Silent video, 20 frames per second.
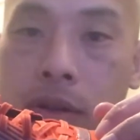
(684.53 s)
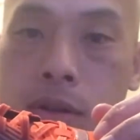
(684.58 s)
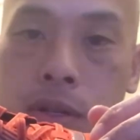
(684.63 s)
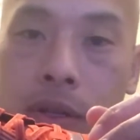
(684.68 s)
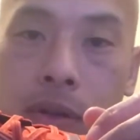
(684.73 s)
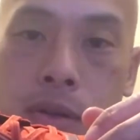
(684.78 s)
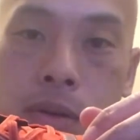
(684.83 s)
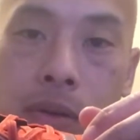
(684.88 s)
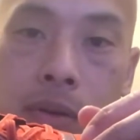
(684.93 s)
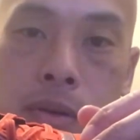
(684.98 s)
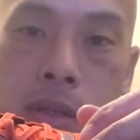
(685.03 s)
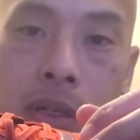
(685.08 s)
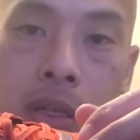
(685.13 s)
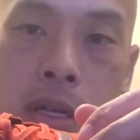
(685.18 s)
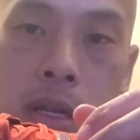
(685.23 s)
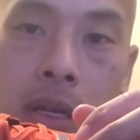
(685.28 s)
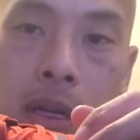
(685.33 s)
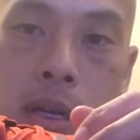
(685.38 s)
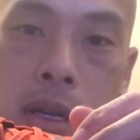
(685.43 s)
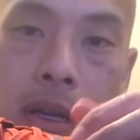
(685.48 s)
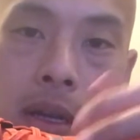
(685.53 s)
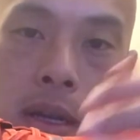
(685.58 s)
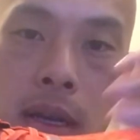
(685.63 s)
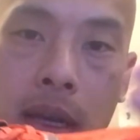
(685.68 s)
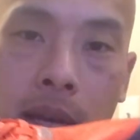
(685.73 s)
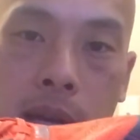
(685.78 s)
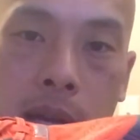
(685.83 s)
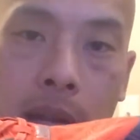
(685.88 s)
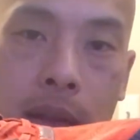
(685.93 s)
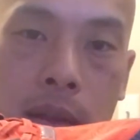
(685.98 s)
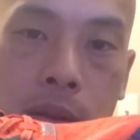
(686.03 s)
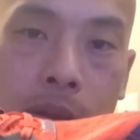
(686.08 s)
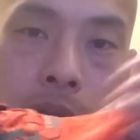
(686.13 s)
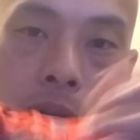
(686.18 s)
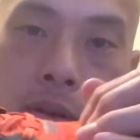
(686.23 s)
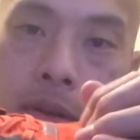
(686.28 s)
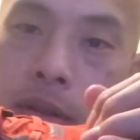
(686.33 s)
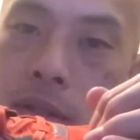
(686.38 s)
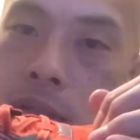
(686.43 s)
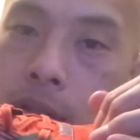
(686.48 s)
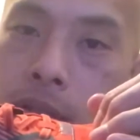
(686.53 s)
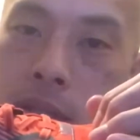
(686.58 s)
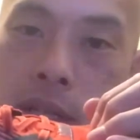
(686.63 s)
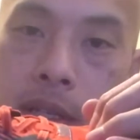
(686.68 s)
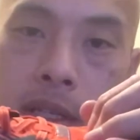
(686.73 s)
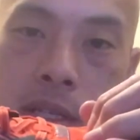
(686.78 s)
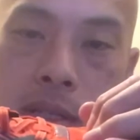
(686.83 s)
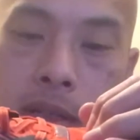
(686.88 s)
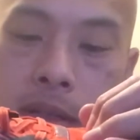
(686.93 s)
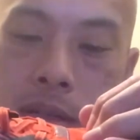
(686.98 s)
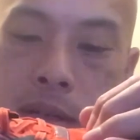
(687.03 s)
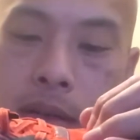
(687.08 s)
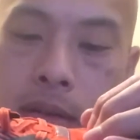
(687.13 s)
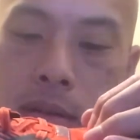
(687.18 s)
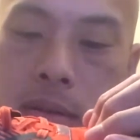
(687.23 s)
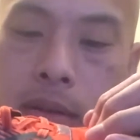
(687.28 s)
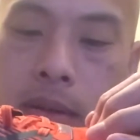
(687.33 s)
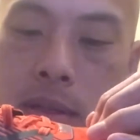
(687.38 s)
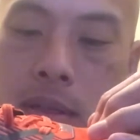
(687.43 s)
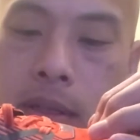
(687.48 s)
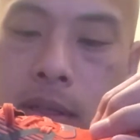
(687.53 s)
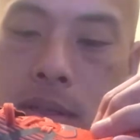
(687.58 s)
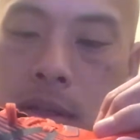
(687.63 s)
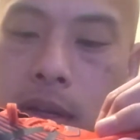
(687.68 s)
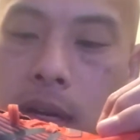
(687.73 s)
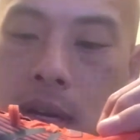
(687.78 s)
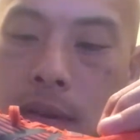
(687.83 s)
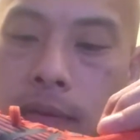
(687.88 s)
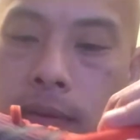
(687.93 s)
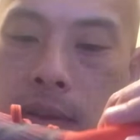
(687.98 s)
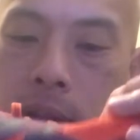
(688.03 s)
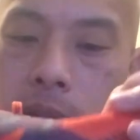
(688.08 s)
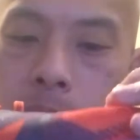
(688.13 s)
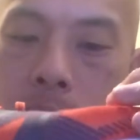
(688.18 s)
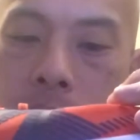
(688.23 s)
2s, and those are just soft like